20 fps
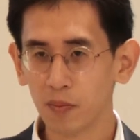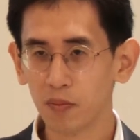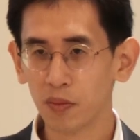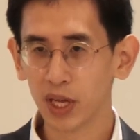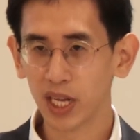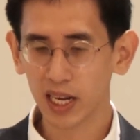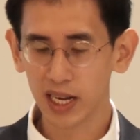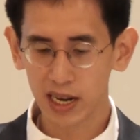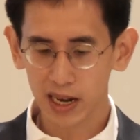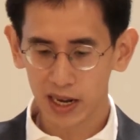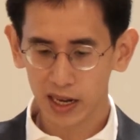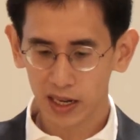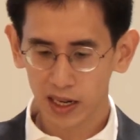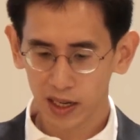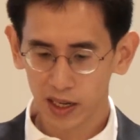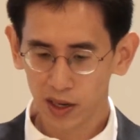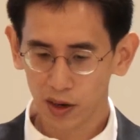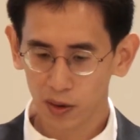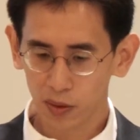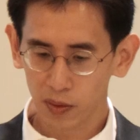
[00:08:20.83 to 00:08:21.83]
But,
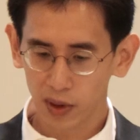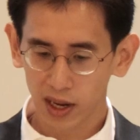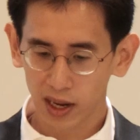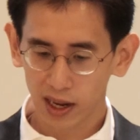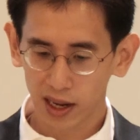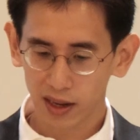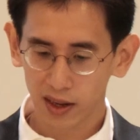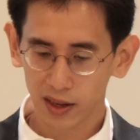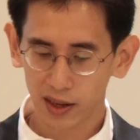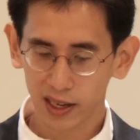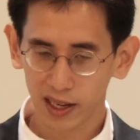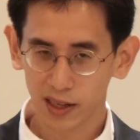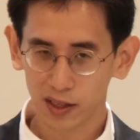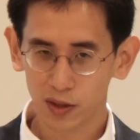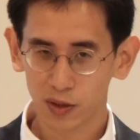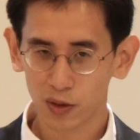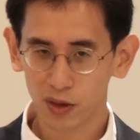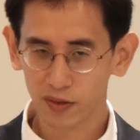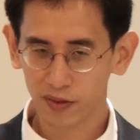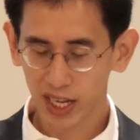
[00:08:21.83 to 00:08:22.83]

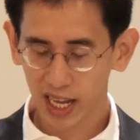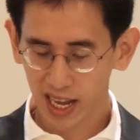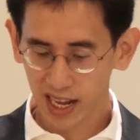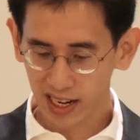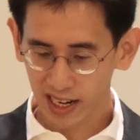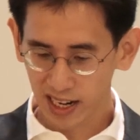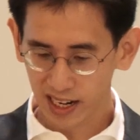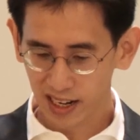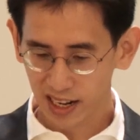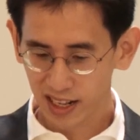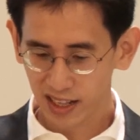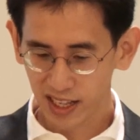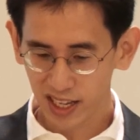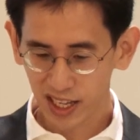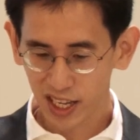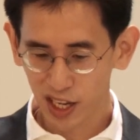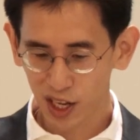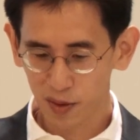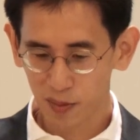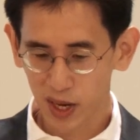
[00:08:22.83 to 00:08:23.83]
sort of again, in
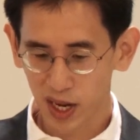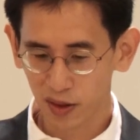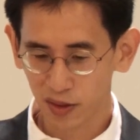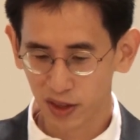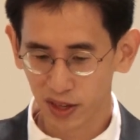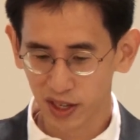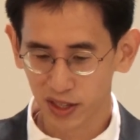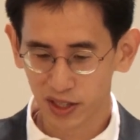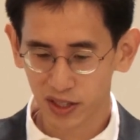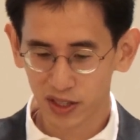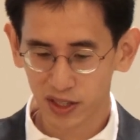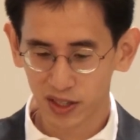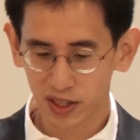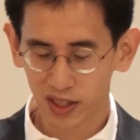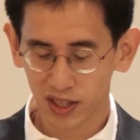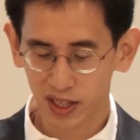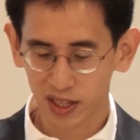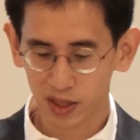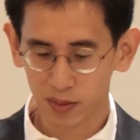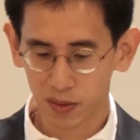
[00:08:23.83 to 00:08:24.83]
thinking about this
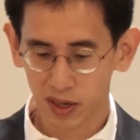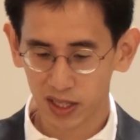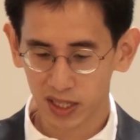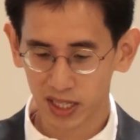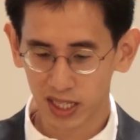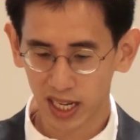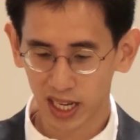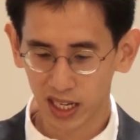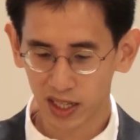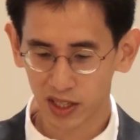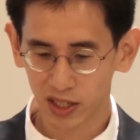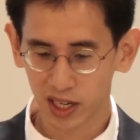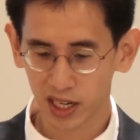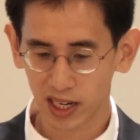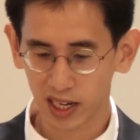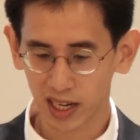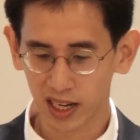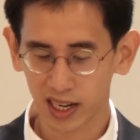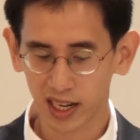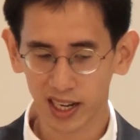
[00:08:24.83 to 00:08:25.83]

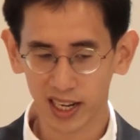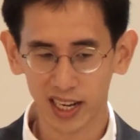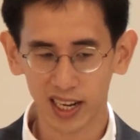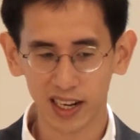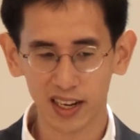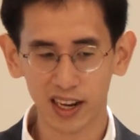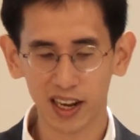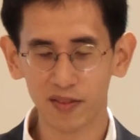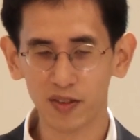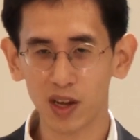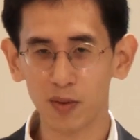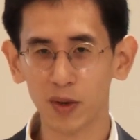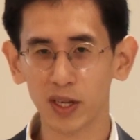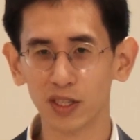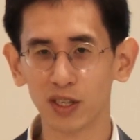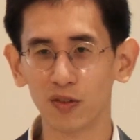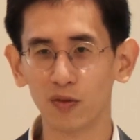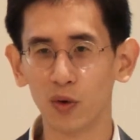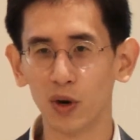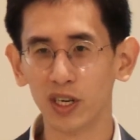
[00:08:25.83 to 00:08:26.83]
presentation, I found
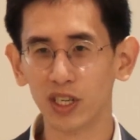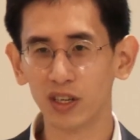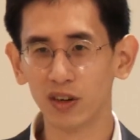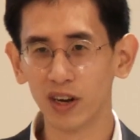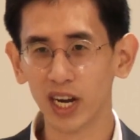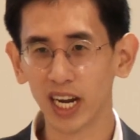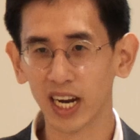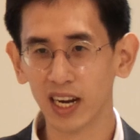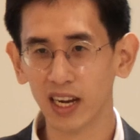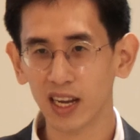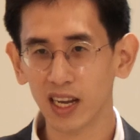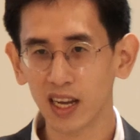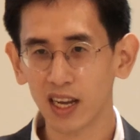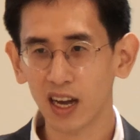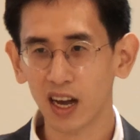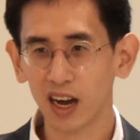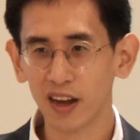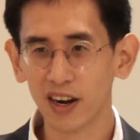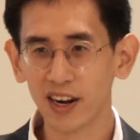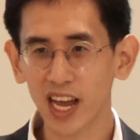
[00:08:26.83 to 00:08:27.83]
myself wondering,
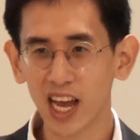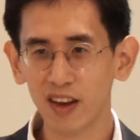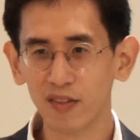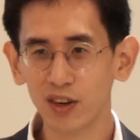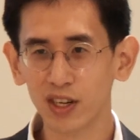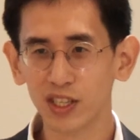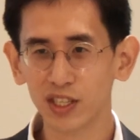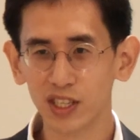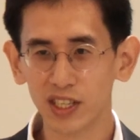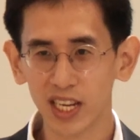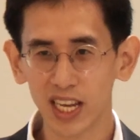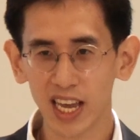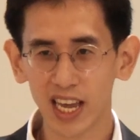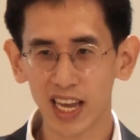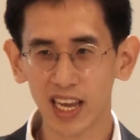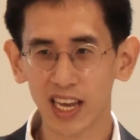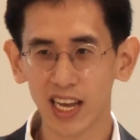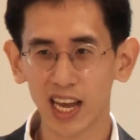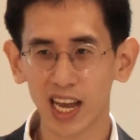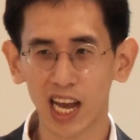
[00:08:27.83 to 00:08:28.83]
on an average
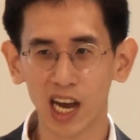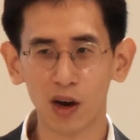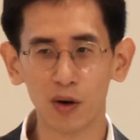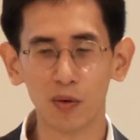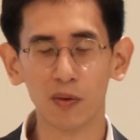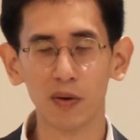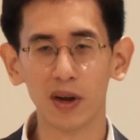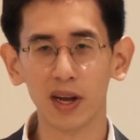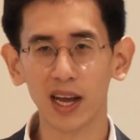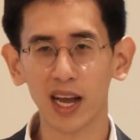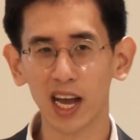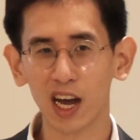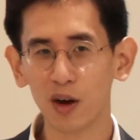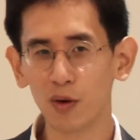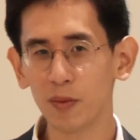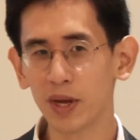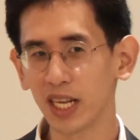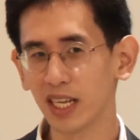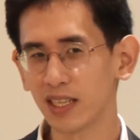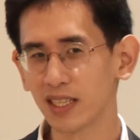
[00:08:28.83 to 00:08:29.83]
day, how
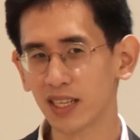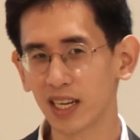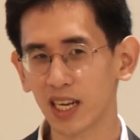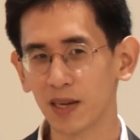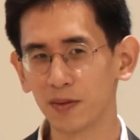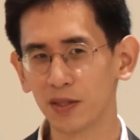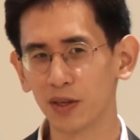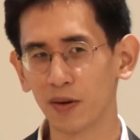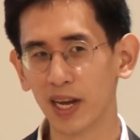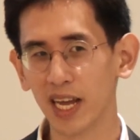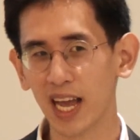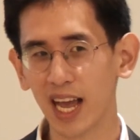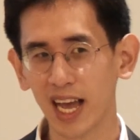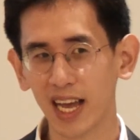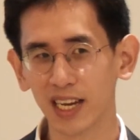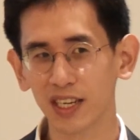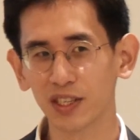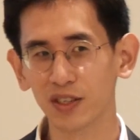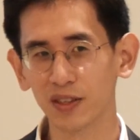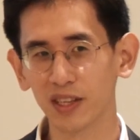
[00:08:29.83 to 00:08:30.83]
many times do I
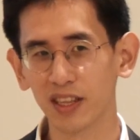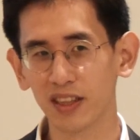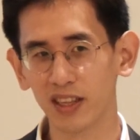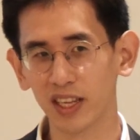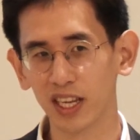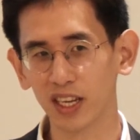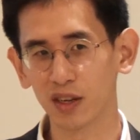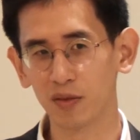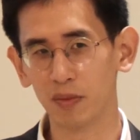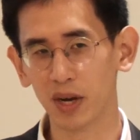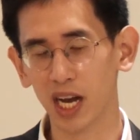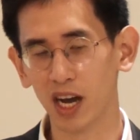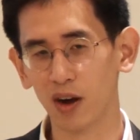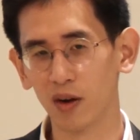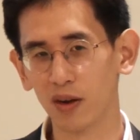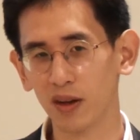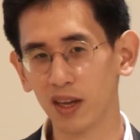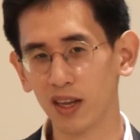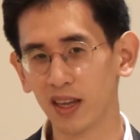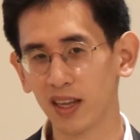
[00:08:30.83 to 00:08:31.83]
actually think
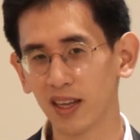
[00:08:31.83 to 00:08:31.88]
about